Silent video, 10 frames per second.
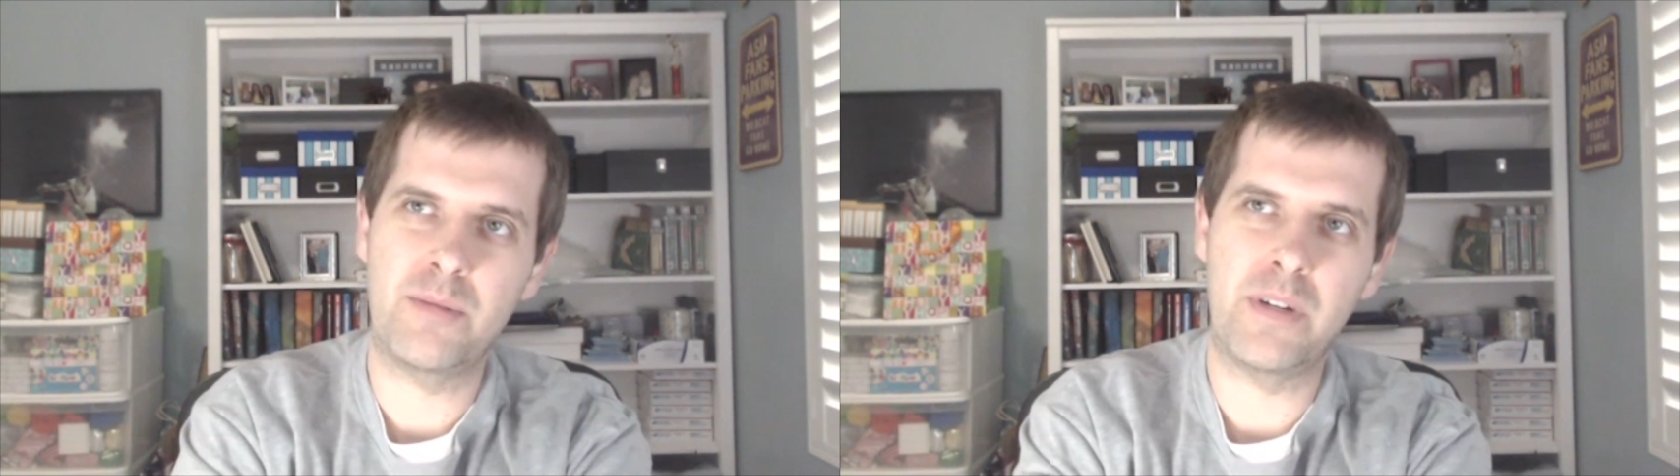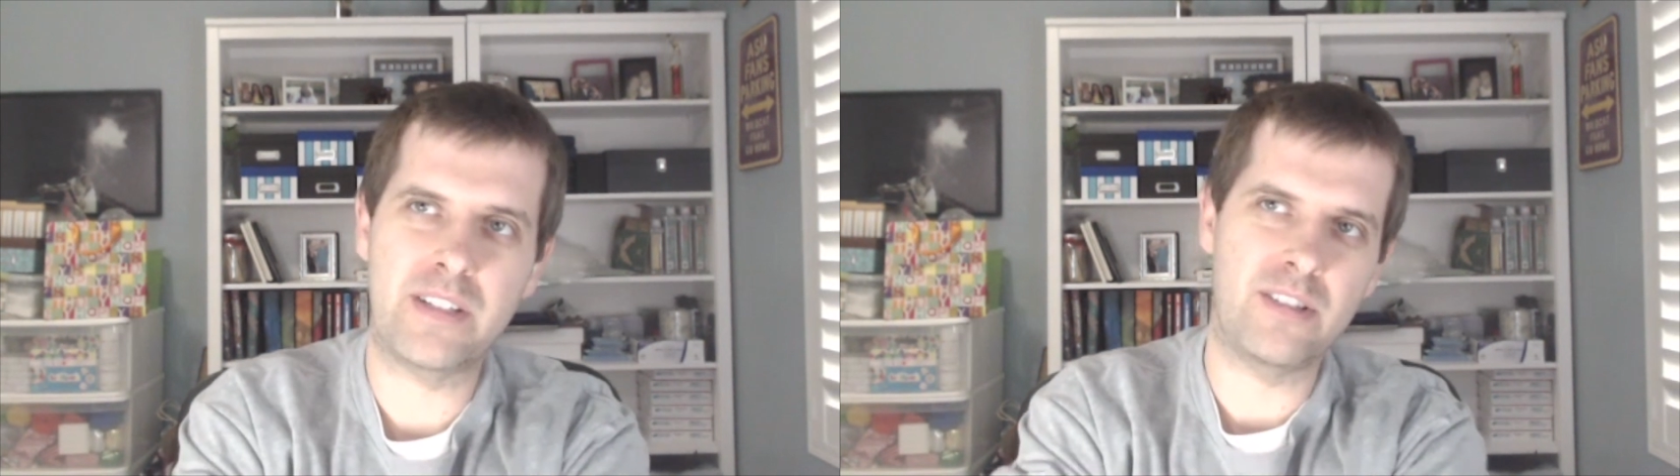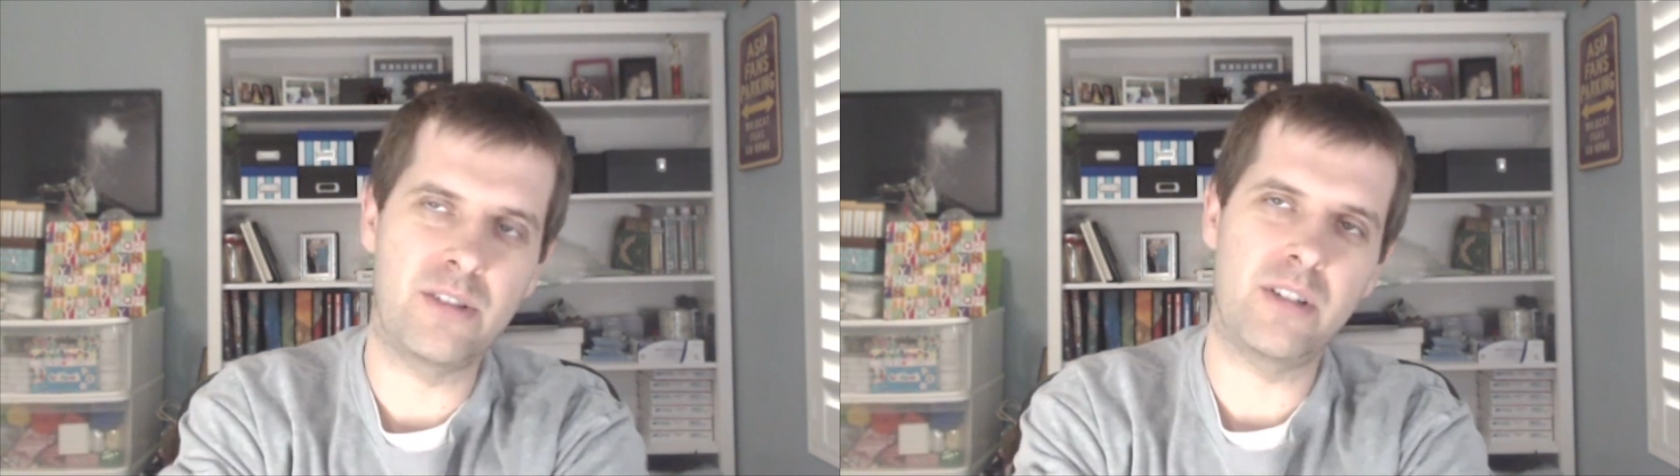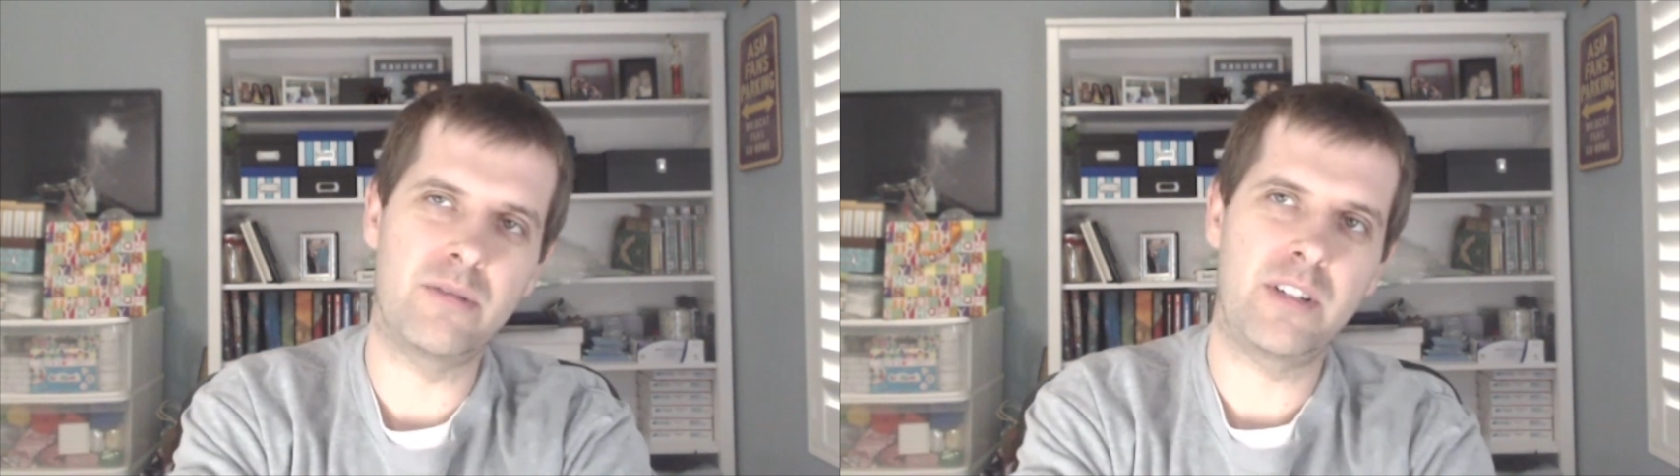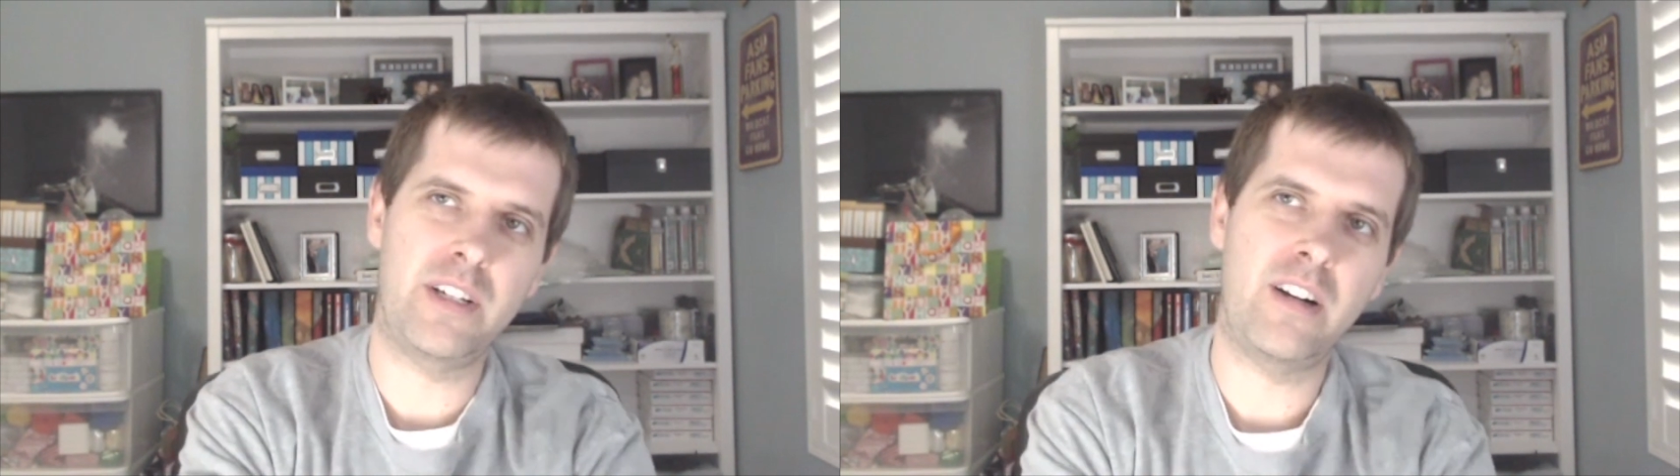best luka
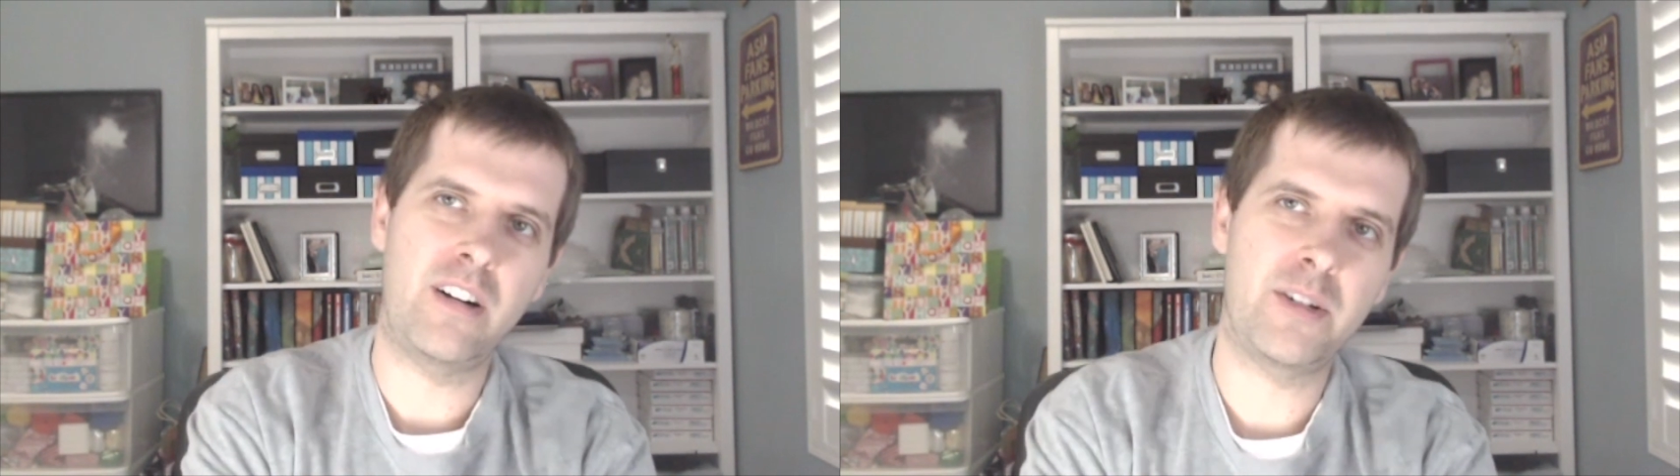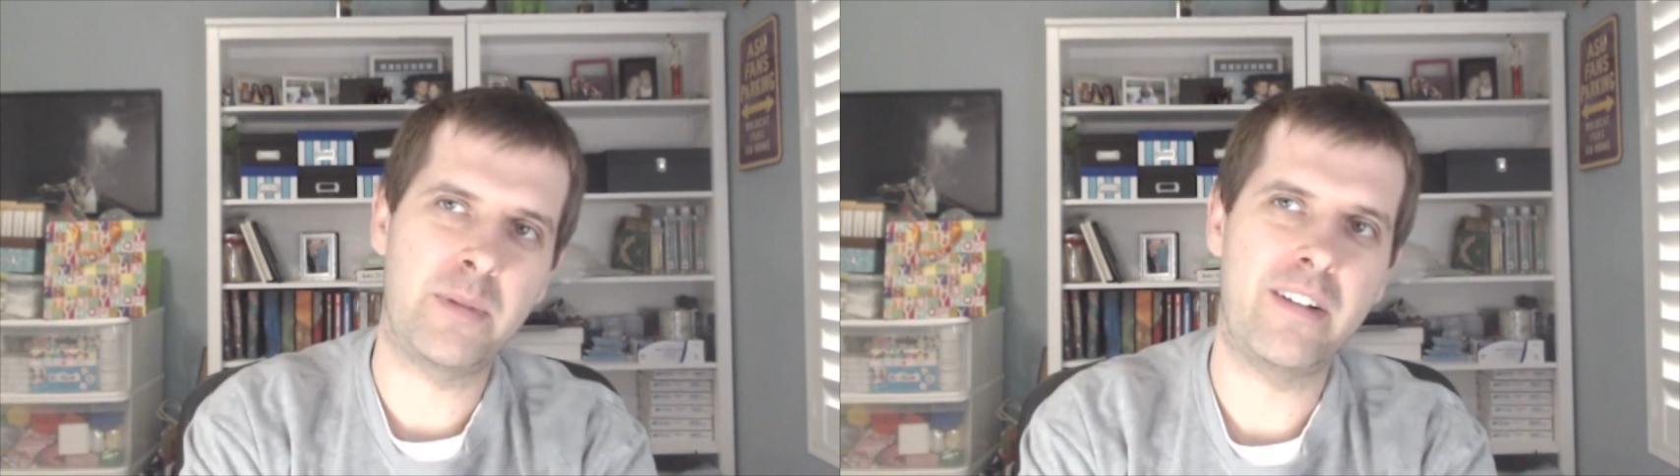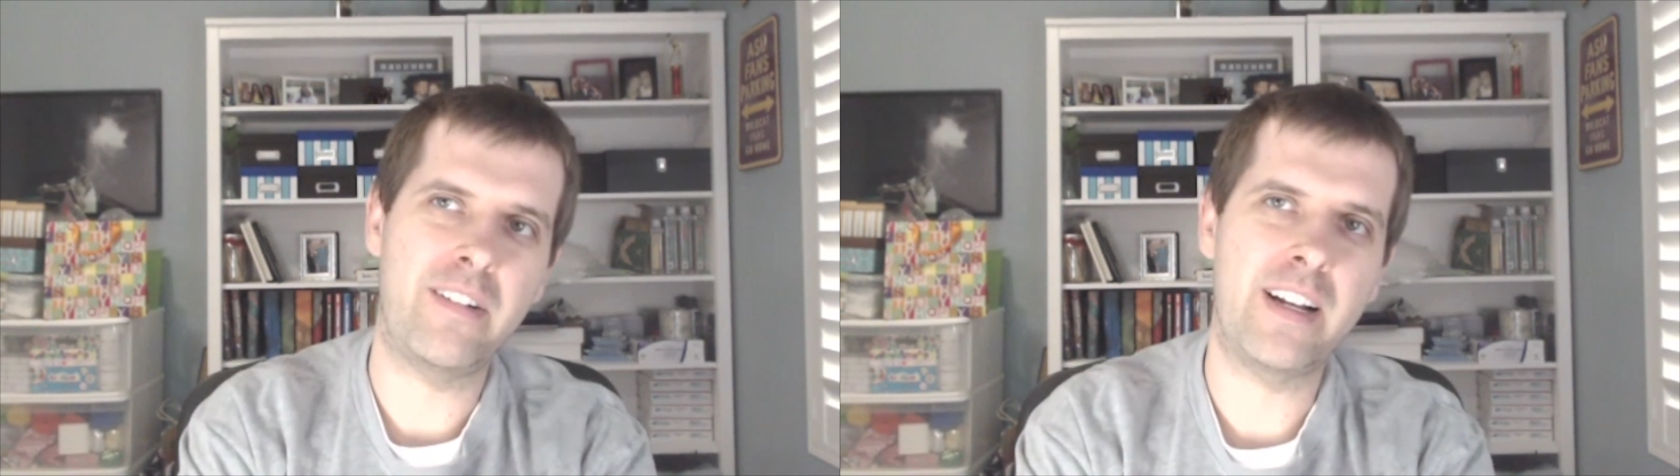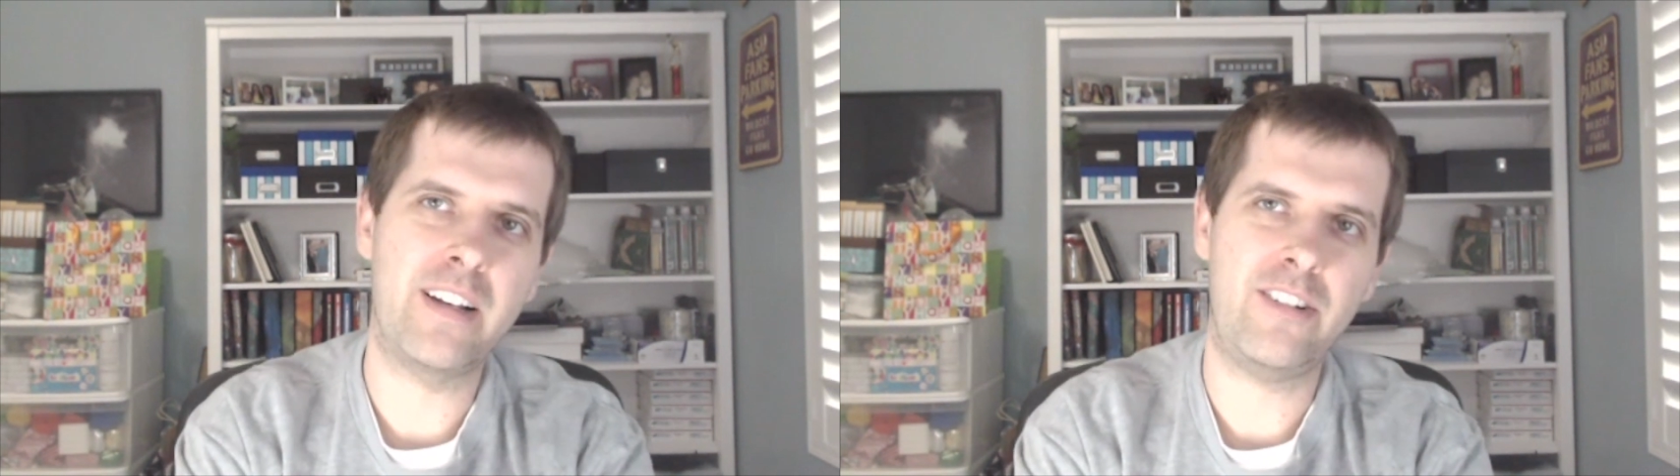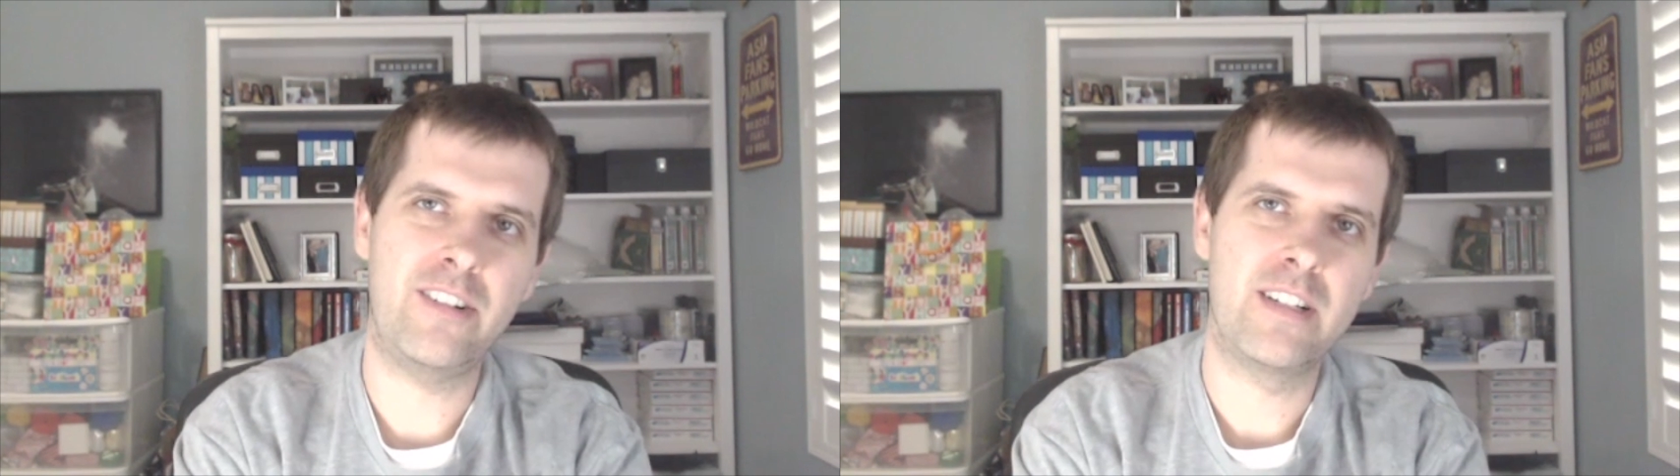rookie card to buy right
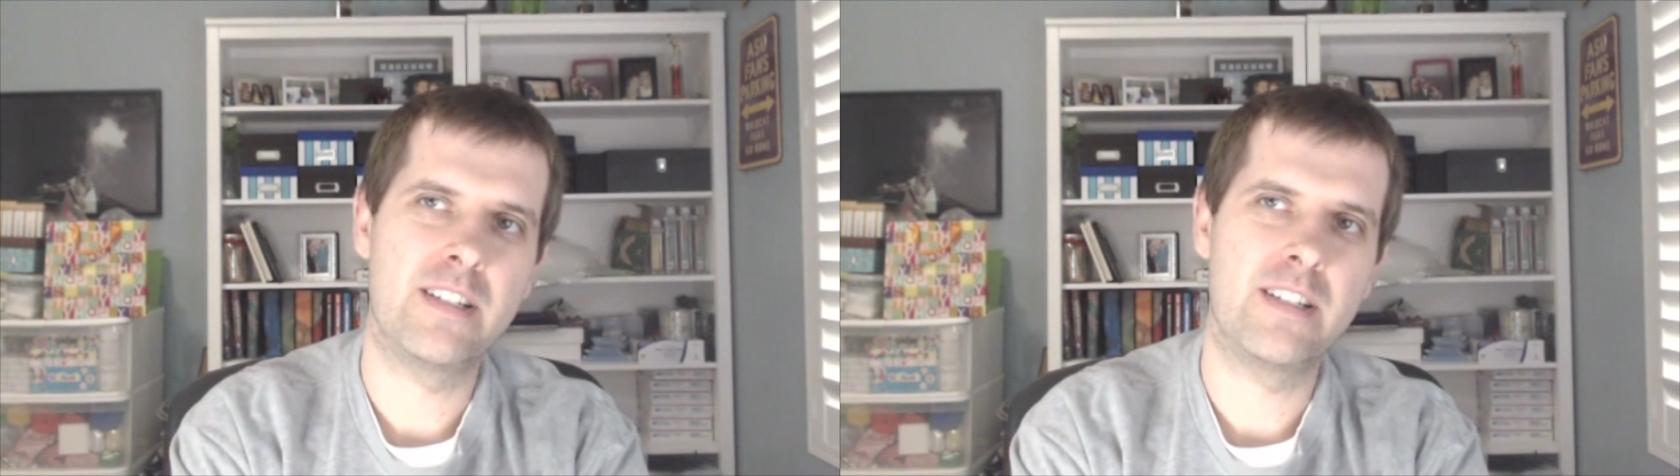now